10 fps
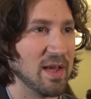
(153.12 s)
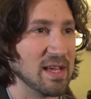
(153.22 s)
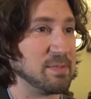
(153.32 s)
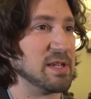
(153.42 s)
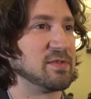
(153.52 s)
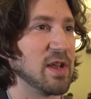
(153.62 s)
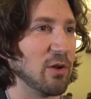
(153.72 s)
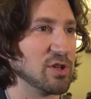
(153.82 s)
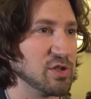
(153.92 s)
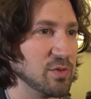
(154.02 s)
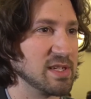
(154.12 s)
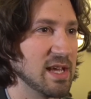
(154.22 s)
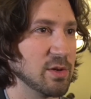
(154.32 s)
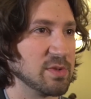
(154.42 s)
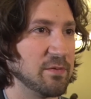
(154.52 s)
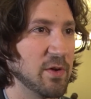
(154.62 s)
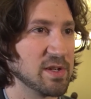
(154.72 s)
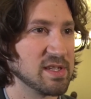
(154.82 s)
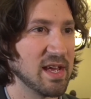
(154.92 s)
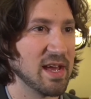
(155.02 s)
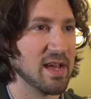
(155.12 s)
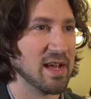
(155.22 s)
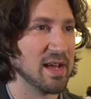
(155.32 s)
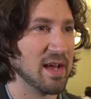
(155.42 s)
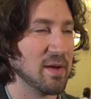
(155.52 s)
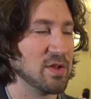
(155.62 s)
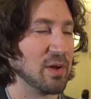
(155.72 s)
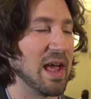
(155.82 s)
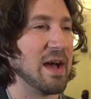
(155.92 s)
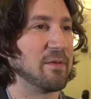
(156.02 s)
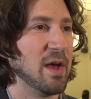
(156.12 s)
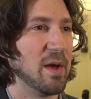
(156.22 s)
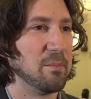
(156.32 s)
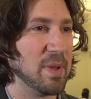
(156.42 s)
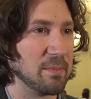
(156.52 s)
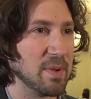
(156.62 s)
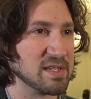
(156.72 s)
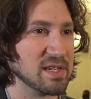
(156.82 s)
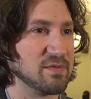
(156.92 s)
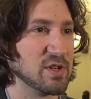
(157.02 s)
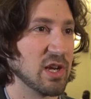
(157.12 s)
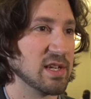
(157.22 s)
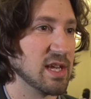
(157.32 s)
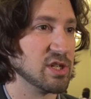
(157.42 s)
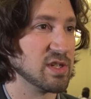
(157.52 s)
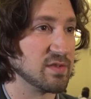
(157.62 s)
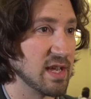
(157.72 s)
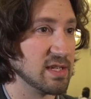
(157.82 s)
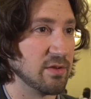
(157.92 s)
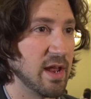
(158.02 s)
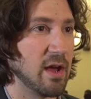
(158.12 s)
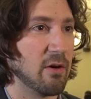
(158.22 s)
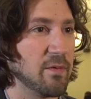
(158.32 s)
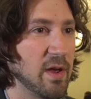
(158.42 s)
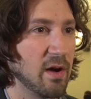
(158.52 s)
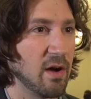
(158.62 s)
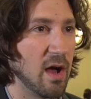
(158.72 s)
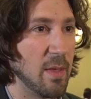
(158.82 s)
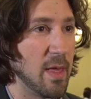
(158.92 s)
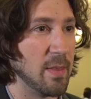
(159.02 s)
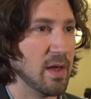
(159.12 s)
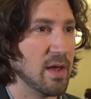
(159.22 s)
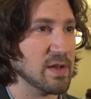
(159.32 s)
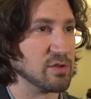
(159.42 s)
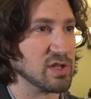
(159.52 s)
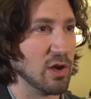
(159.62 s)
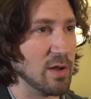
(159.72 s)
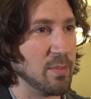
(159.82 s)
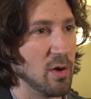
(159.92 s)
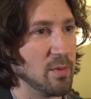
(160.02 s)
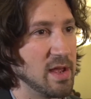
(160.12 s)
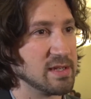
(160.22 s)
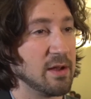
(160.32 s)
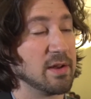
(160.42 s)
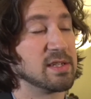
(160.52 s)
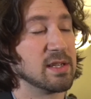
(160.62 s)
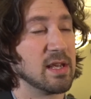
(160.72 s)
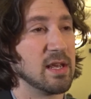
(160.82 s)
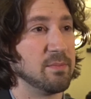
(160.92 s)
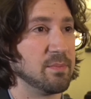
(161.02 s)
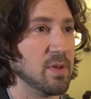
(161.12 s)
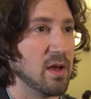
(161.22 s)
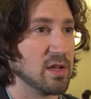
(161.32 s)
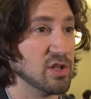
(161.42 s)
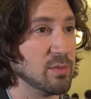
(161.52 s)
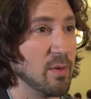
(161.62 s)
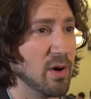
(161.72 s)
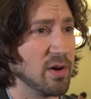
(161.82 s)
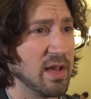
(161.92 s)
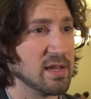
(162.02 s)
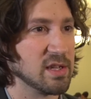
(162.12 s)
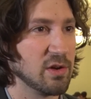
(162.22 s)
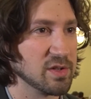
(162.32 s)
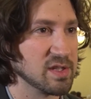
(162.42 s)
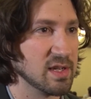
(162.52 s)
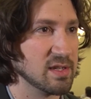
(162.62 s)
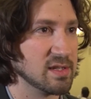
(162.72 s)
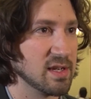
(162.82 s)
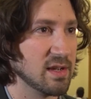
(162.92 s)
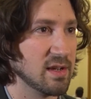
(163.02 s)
expensive technologies always get adopted first there. You'll have big business visualizations of data in AR and VR, and then this will slowly permeate down into the consumer market as the costs and